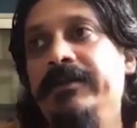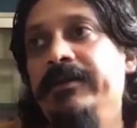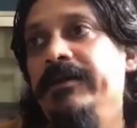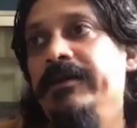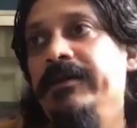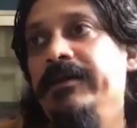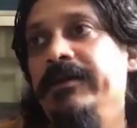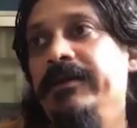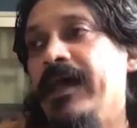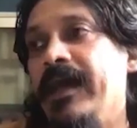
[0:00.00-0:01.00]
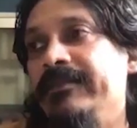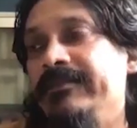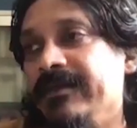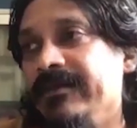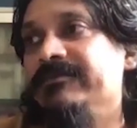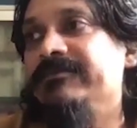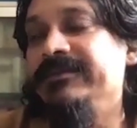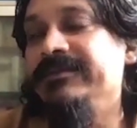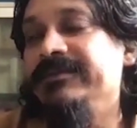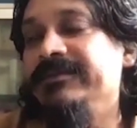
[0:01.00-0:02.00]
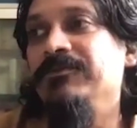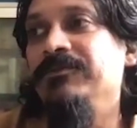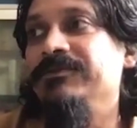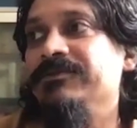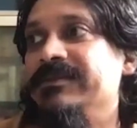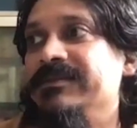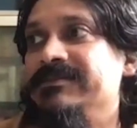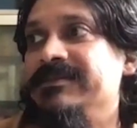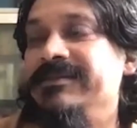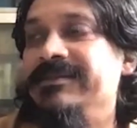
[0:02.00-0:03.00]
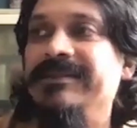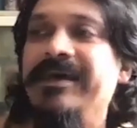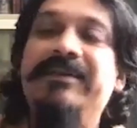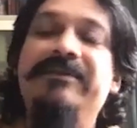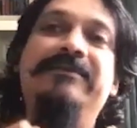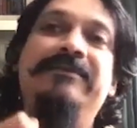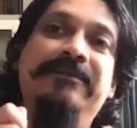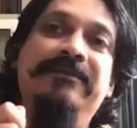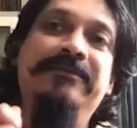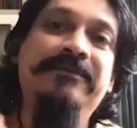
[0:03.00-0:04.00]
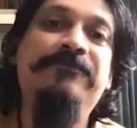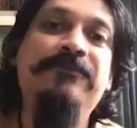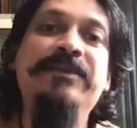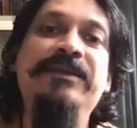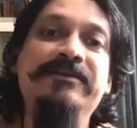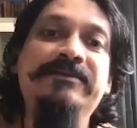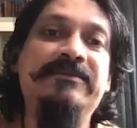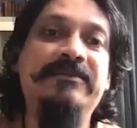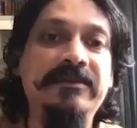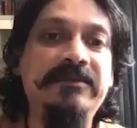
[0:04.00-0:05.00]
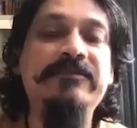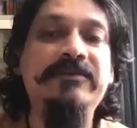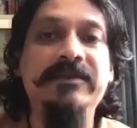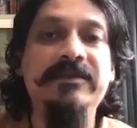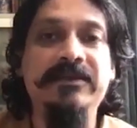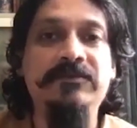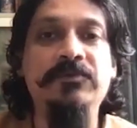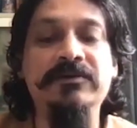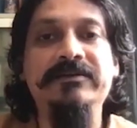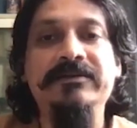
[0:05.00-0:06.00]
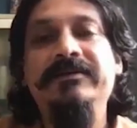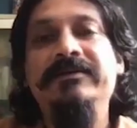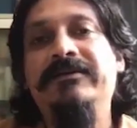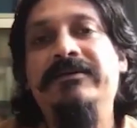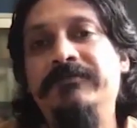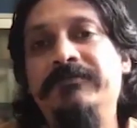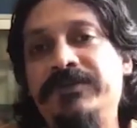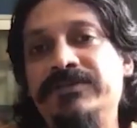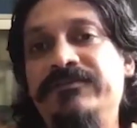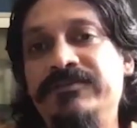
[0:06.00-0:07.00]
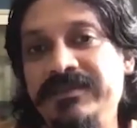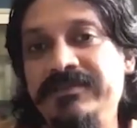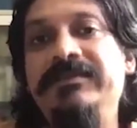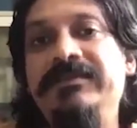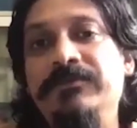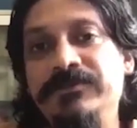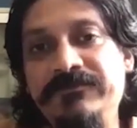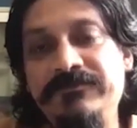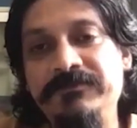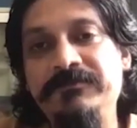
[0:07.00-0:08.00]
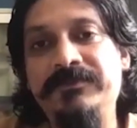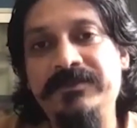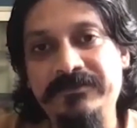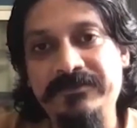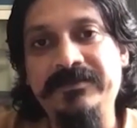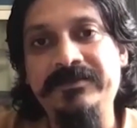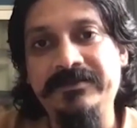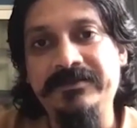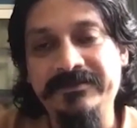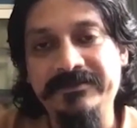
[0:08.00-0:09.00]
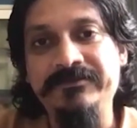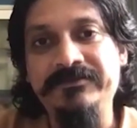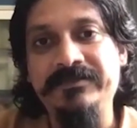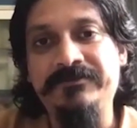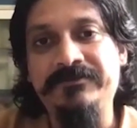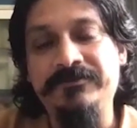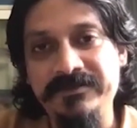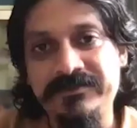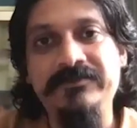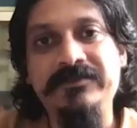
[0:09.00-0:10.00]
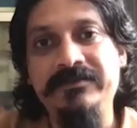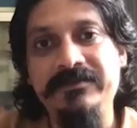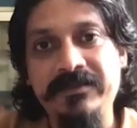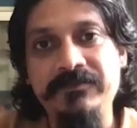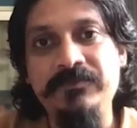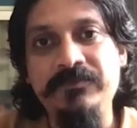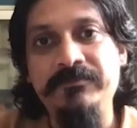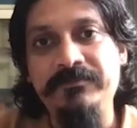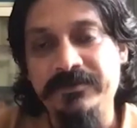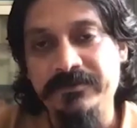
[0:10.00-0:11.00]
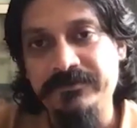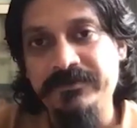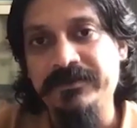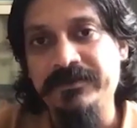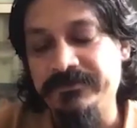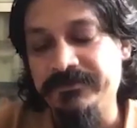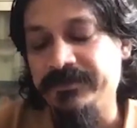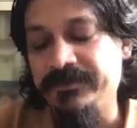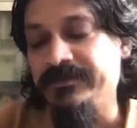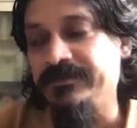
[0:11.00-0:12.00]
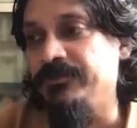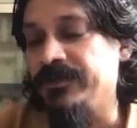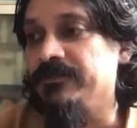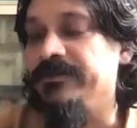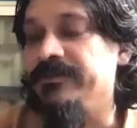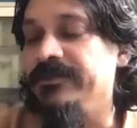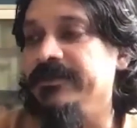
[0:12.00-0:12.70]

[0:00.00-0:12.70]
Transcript: Uh, and the other thing that I wanted to say is that that really for me is creativity at work uh, because if you see the emoji film that uh, you know that Kunal Sawant and and we uh, like you know uh, put out there,